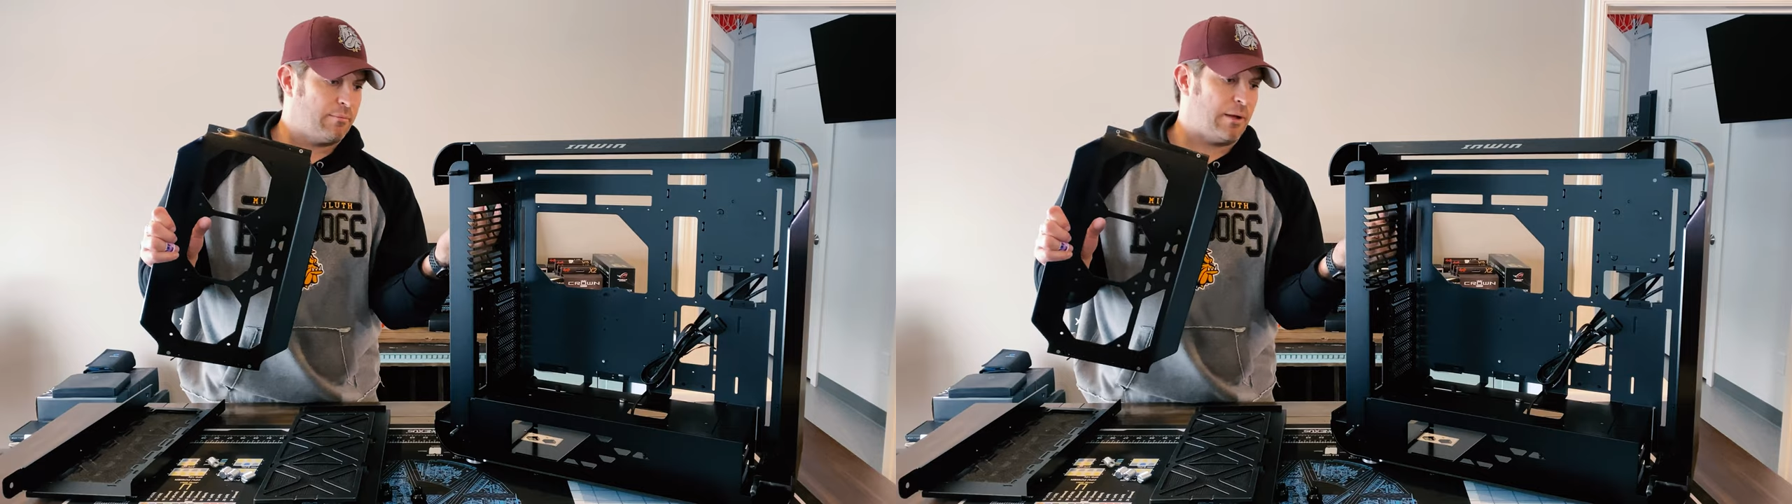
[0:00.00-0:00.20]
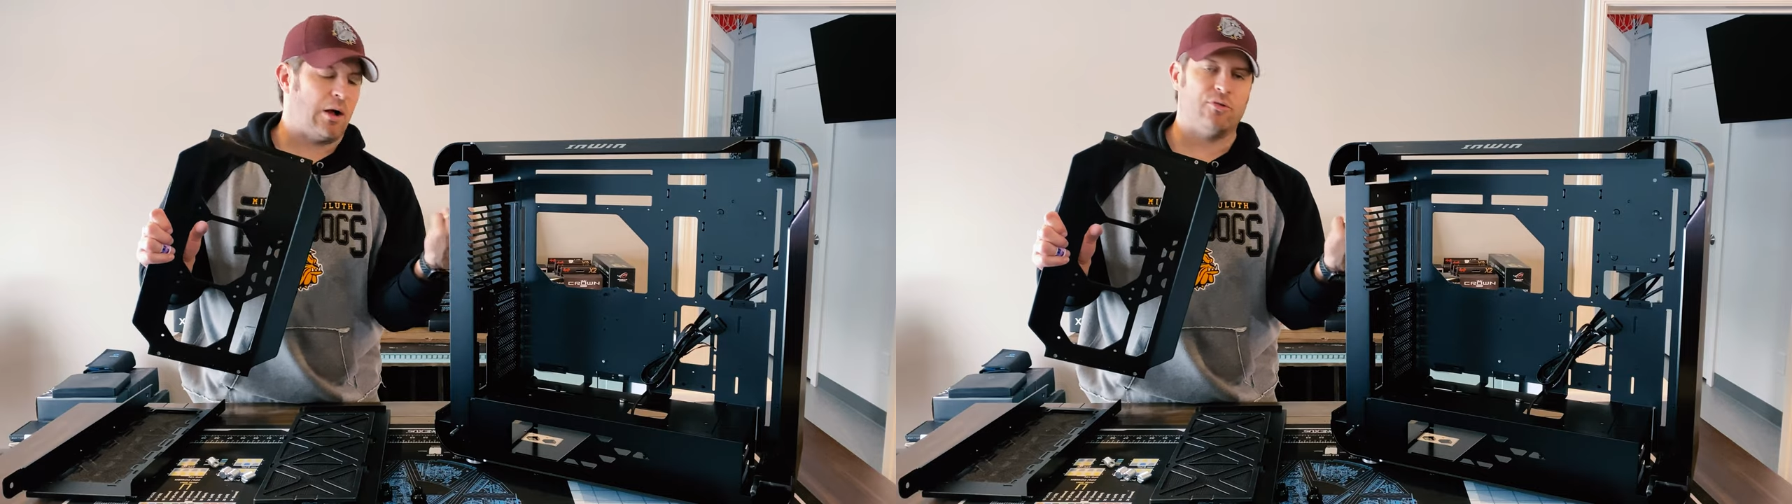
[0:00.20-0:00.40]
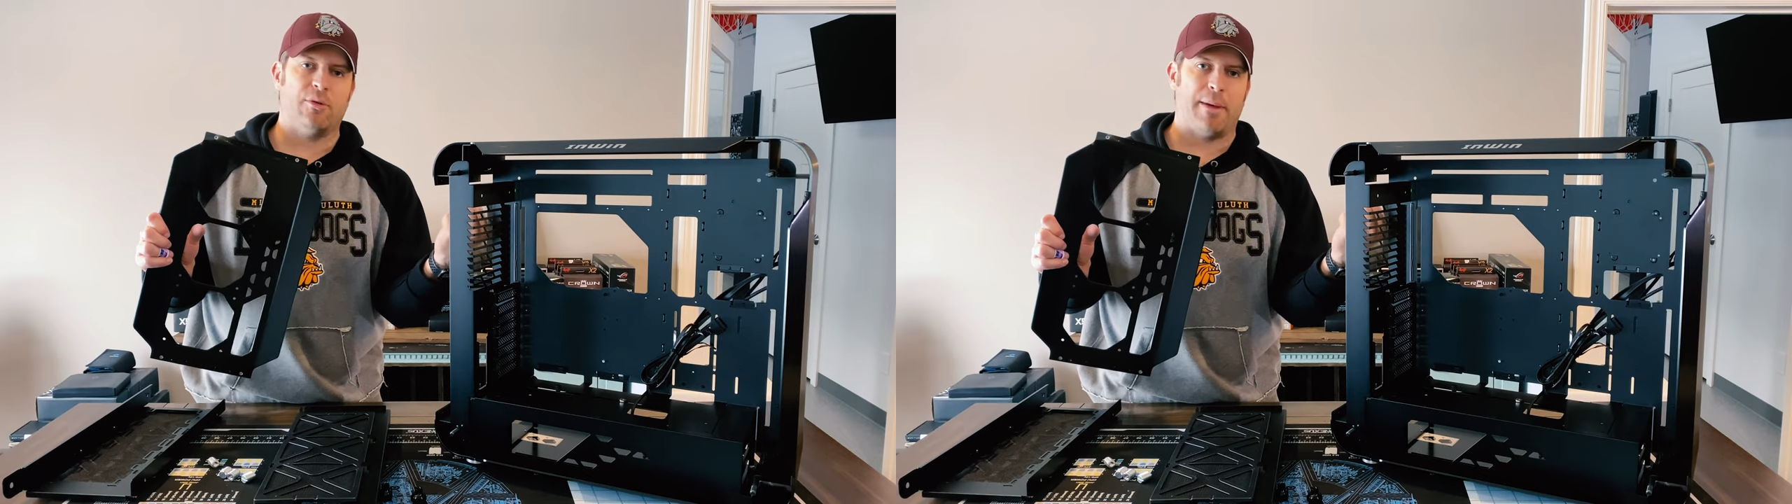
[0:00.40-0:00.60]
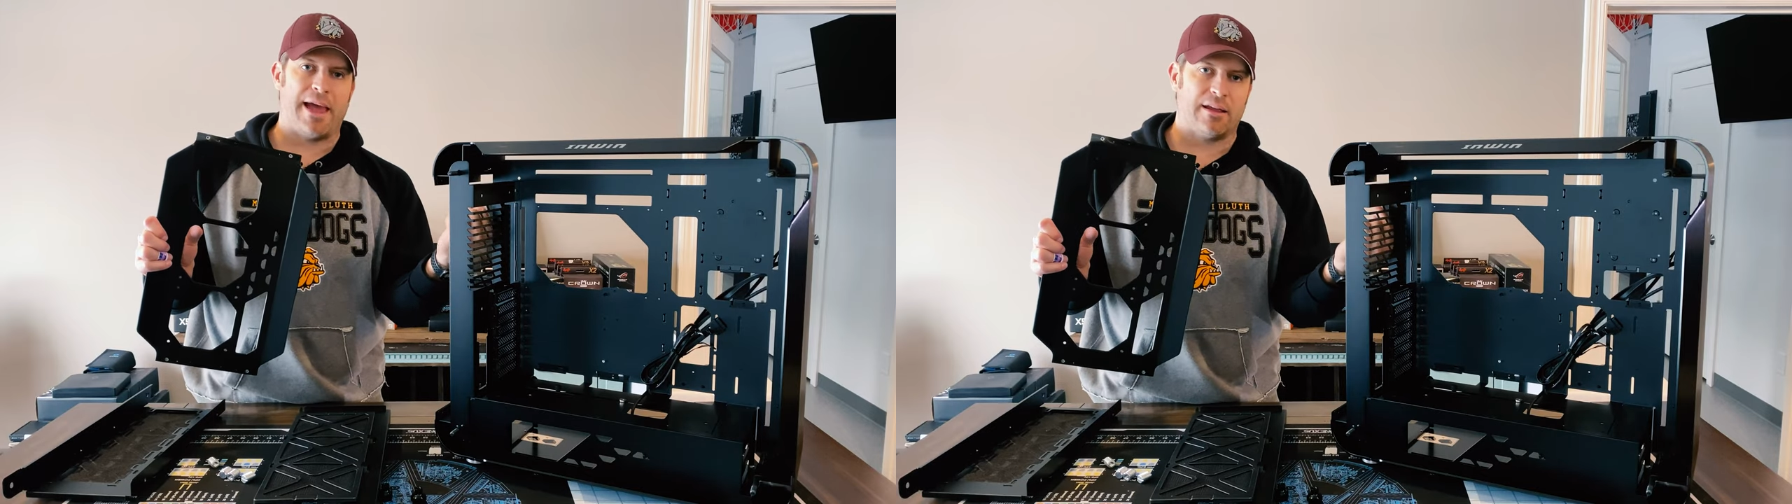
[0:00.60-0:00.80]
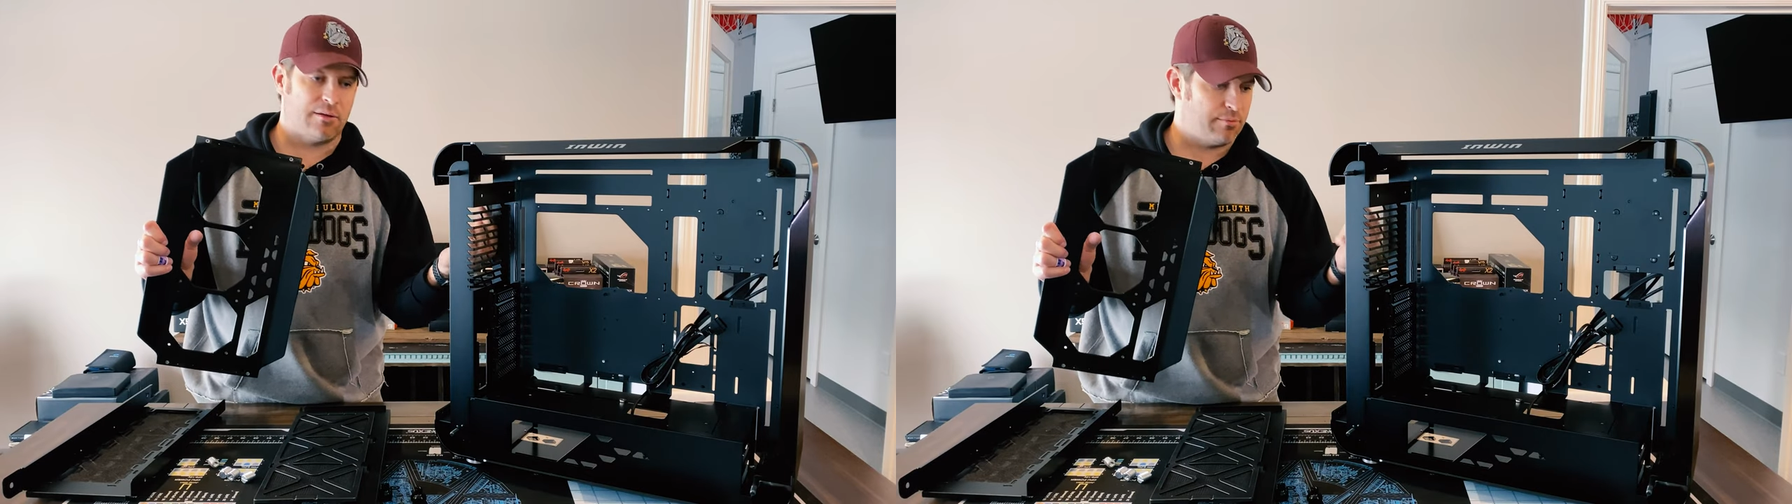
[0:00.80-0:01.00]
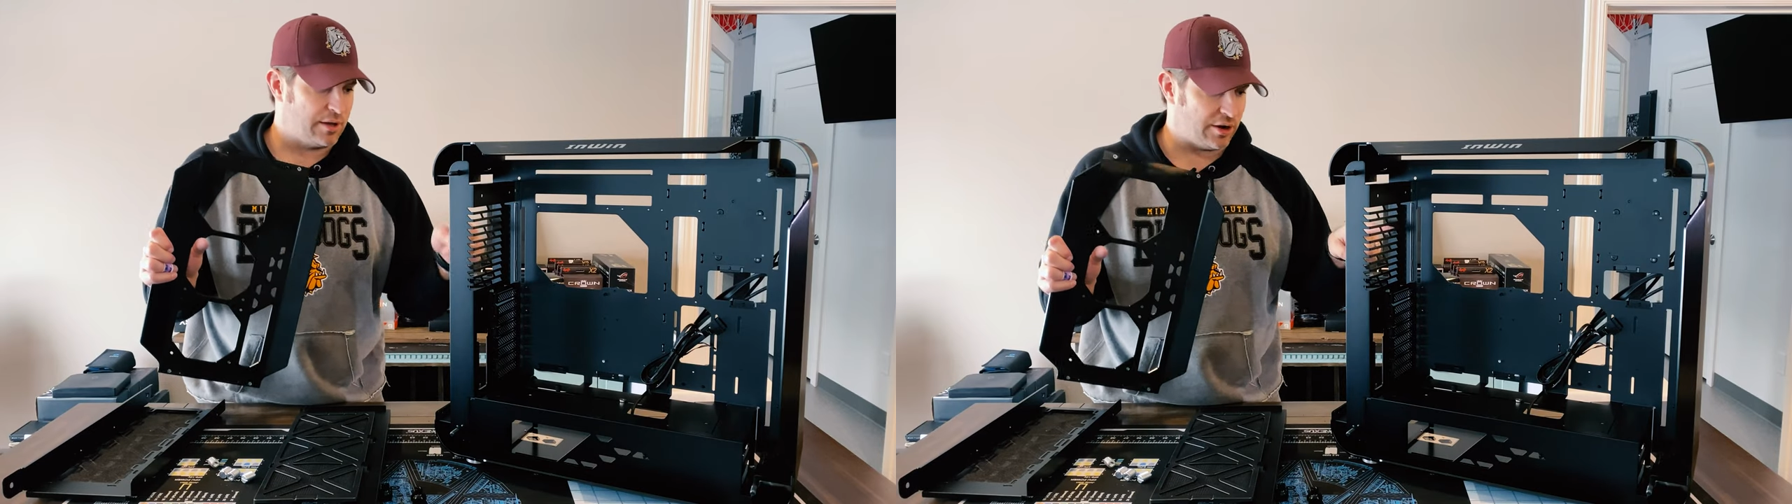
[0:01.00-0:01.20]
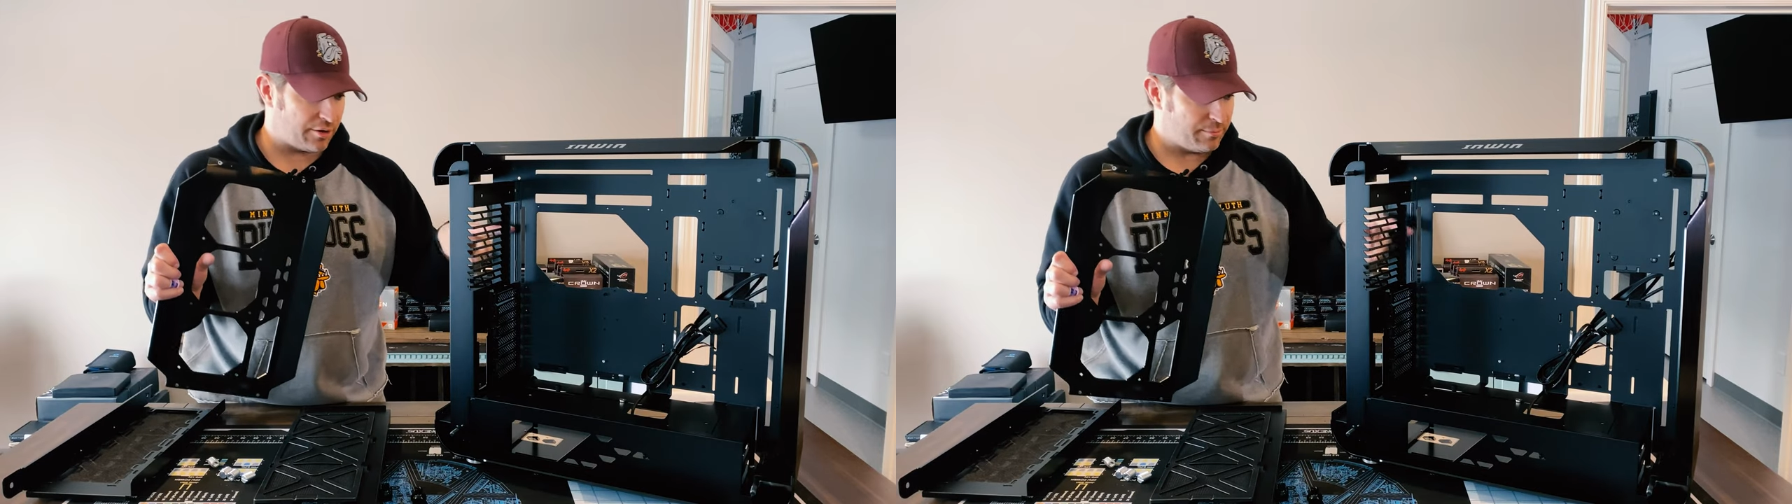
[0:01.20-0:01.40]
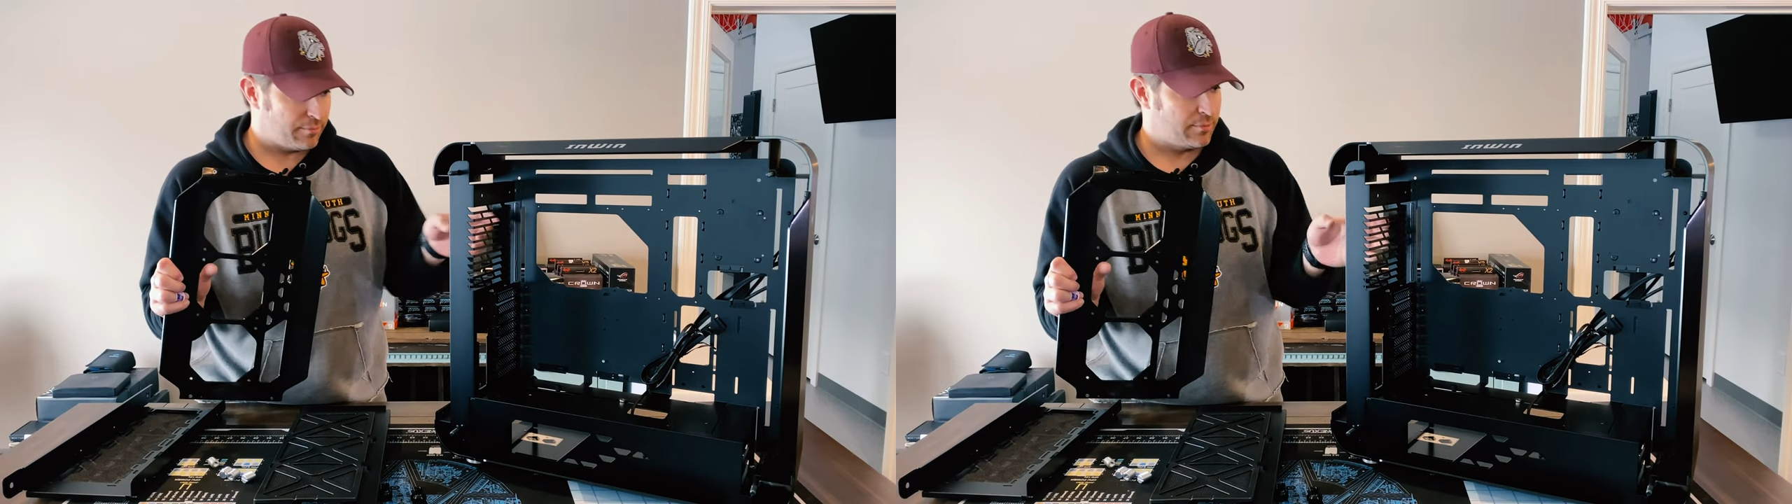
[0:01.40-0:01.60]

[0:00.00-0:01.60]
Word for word: out the back here